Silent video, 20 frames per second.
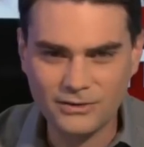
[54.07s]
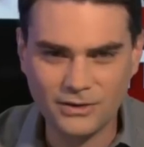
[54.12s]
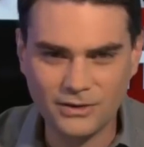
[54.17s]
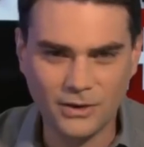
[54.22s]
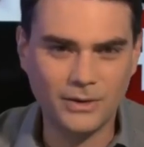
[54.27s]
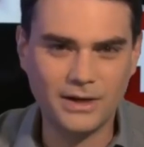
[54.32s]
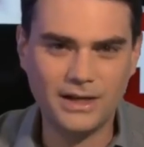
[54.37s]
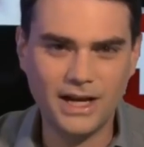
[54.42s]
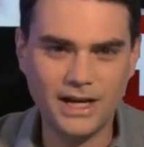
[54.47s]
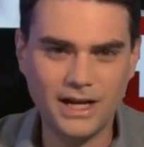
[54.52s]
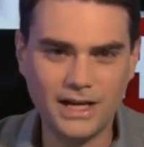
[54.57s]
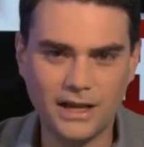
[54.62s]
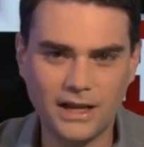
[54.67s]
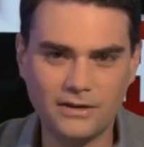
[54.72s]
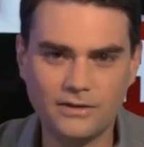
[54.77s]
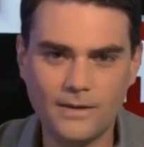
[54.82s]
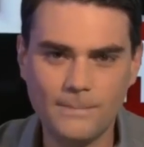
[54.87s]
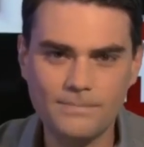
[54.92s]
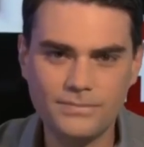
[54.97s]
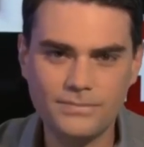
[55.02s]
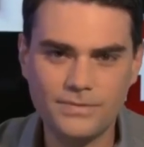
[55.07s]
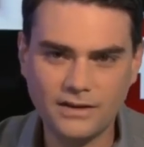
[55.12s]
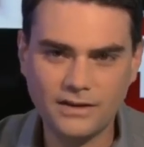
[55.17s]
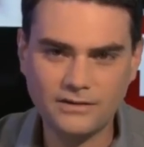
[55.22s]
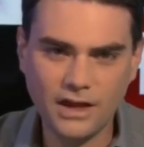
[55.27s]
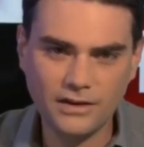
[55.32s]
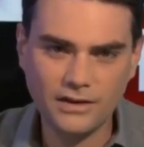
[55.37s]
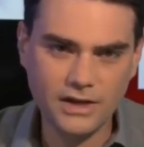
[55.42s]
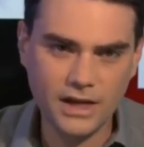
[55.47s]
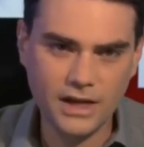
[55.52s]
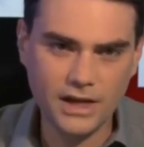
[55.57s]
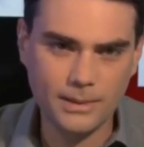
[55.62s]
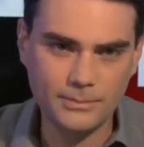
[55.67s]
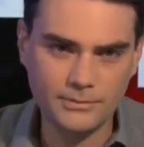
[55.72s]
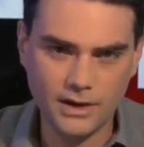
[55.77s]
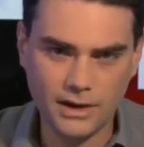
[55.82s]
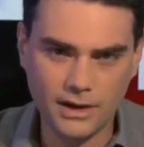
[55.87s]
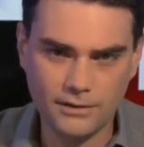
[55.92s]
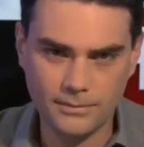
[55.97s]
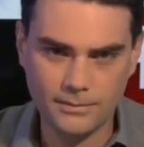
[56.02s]
So in any case, that dossier
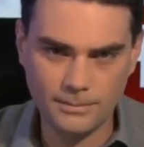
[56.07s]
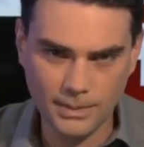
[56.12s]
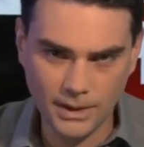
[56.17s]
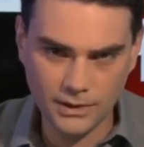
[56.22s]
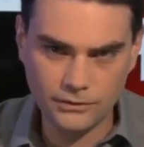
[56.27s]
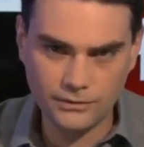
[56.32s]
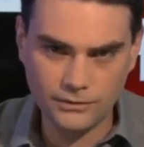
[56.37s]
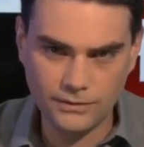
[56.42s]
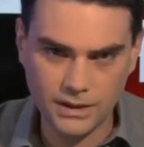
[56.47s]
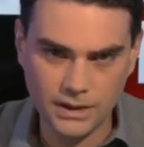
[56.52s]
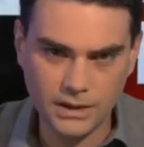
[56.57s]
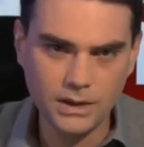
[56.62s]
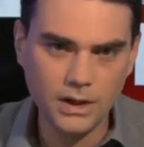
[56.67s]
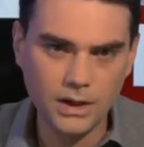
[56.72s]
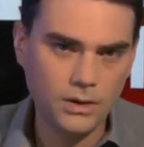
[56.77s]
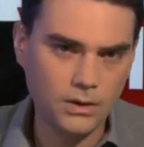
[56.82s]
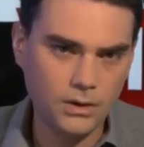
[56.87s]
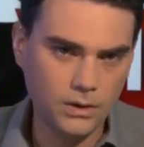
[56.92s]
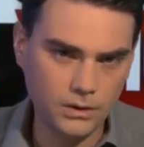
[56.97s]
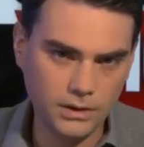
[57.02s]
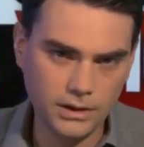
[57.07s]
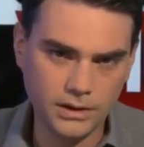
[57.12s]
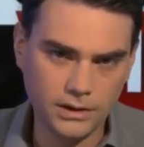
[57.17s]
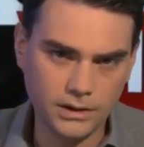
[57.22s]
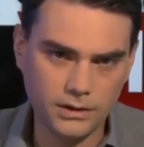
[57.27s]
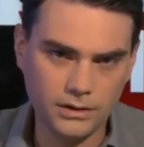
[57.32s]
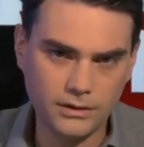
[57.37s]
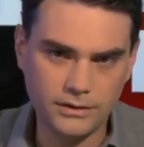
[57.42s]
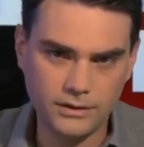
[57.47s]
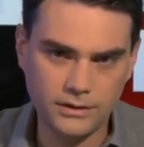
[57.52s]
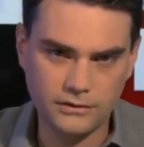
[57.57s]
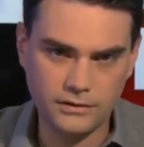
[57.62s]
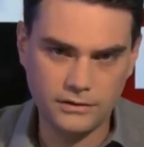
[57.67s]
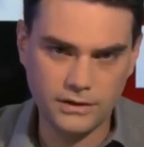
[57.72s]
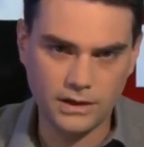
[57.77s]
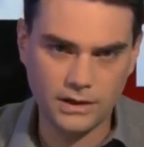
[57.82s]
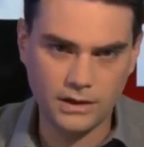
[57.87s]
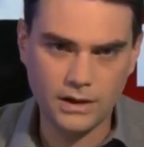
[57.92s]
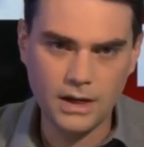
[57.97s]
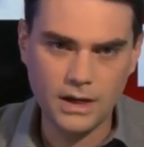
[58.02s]
comes out from BuzzFeed earlier this
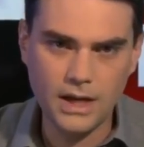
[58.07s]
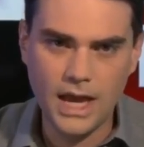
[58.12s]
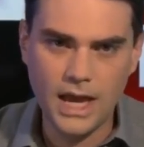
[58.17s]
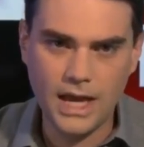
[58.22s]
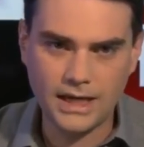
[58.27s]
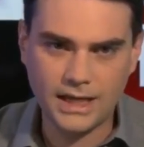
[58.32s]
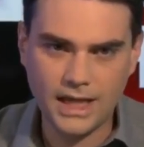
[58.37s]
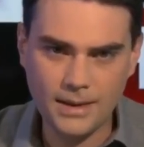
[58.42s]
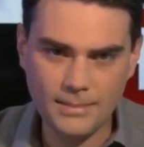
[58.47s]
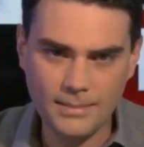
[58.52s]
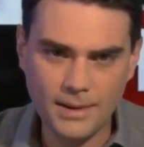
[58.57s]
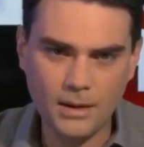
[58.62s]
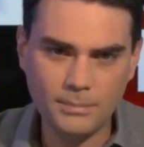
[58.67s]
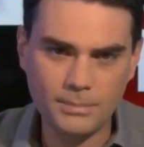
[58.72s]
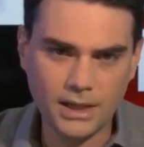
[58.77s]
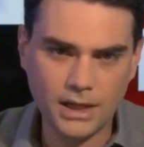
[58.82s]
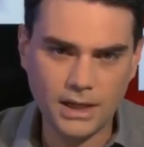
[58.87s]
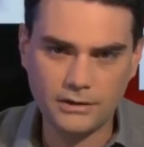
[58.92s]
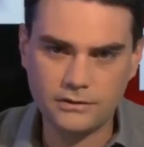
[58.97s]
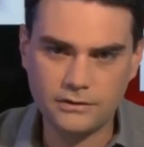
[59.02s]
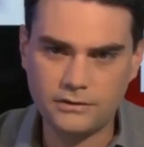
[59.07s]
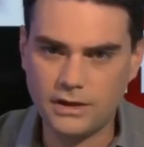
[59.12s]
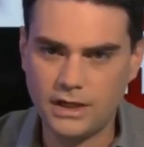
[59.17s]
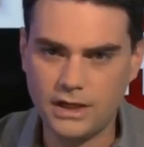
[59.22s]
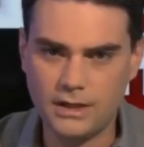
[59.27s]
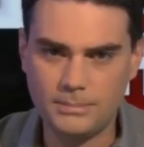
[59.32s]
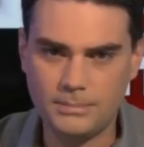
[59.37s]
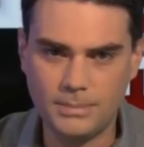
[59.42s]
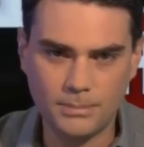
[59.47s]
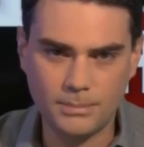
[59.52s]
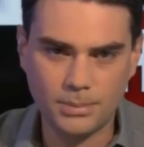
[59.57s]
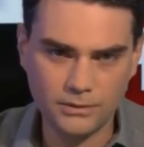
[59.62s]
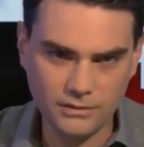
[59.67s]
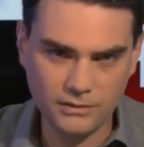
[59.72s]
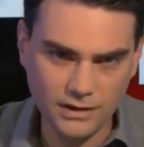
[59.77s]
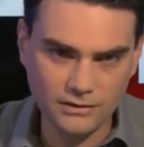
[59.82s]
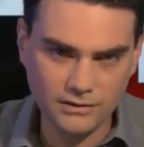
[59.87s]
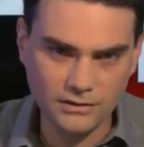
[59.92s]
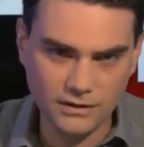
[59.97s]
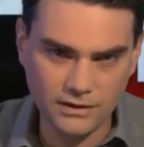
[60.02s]
year, and it came out because it had been
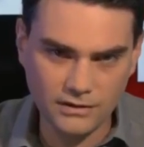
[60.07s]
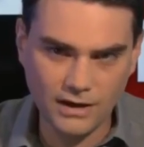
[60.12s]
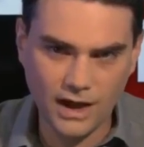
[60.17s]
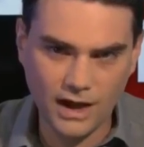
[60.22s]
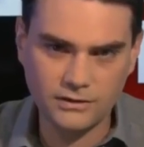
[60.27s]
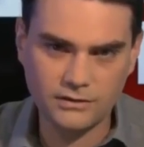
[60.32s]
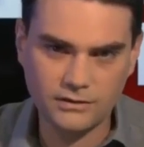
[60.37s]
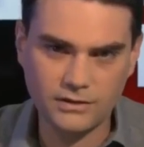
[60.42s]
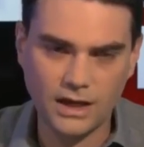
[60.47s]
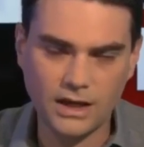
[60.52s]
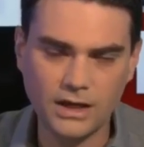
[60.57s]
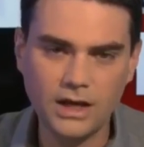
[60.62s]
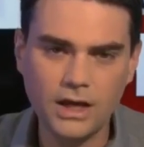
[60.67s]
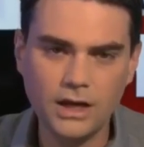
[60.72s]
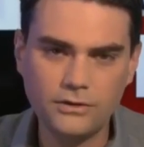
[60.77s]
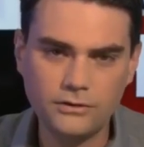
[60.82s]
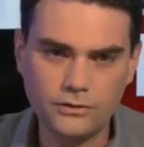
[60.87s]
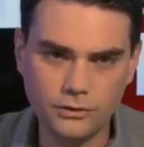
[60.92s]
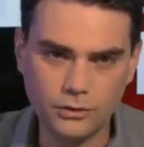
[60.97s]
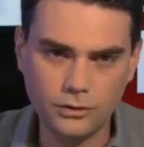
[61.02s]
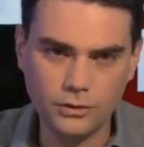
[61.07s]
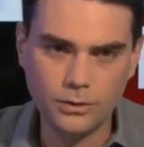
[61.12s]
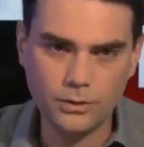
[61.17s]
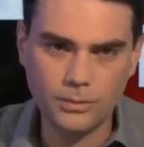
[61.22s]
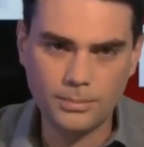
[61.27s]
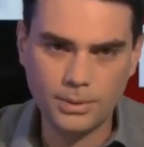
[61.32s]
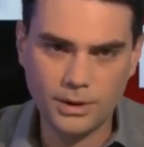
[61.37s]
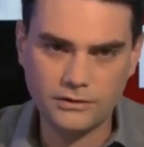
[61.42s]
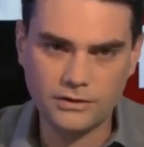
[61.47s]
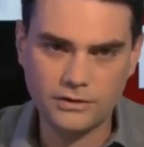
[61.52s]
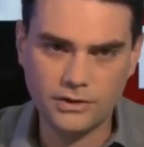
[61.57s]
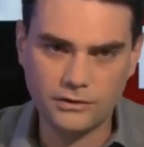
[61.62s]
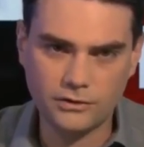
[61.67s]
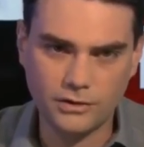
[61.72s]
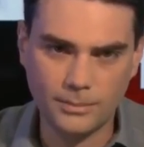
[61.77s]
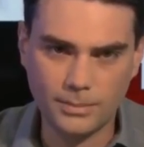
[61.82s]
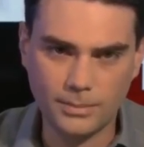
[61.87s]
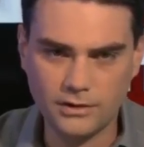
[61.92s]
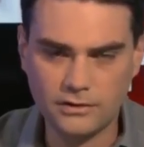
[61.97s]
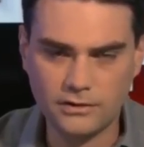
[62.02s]
presented, the dossier, to President
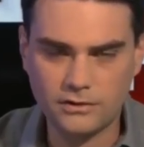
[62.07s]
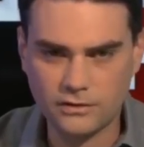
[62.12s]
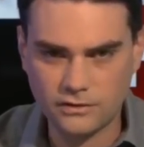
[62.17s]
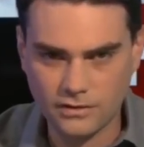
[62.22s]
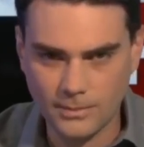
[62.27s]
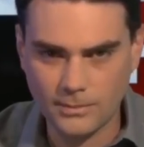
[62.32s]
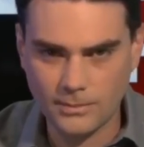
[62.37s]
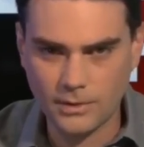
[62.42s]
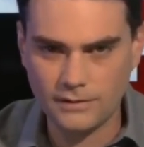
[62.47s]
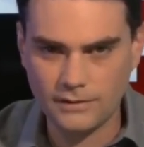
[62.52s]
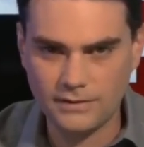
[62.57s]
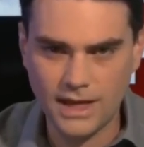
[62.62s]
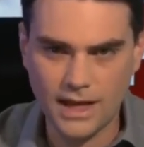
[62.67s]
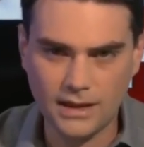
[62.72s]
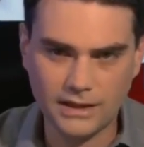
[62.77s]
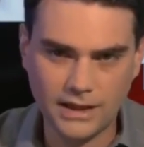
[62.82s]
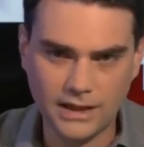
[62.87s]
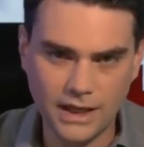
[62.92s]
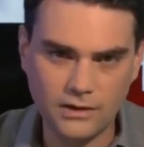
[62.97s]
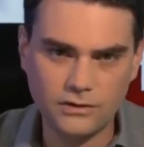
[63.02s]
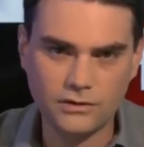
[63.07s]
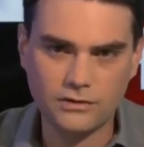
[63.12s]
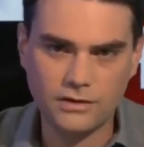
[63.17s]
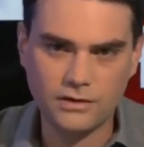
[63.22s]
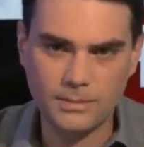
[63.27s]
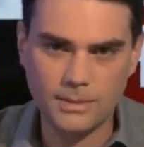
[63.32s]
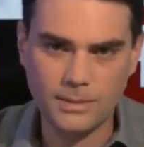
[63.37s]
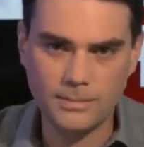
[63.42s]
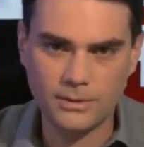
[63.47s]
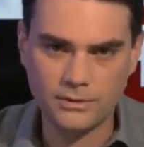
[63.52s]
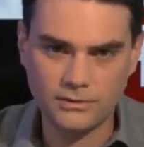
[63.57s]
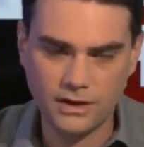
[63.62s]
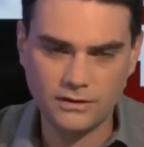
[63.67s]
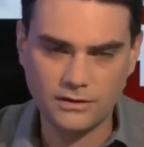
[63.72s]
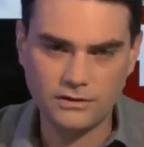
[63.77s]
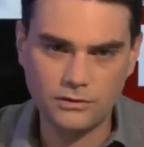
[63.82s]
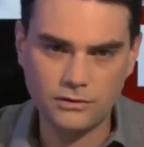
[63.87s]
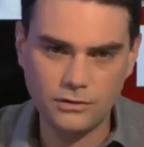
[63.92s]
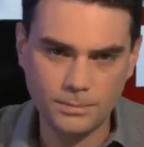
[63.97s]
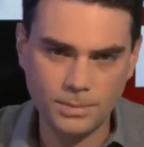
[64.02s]
Trump, or at least a summary of the allegations had been
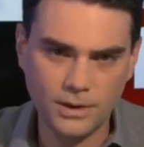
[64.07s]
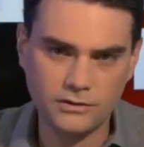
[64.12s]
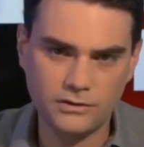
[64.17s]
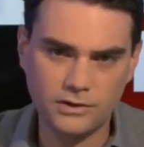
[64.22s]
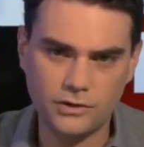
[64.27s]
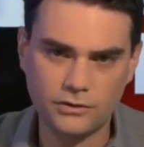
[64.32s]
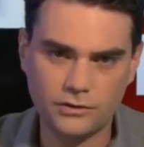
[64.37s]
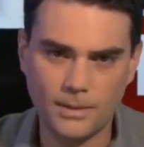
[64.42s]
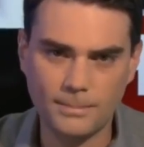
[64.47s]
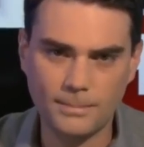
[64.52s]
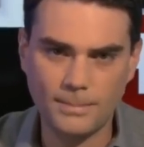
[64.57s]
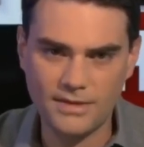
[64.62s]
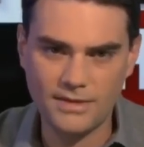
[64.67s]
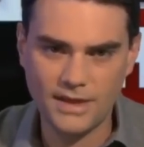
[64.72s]
presented to President Trump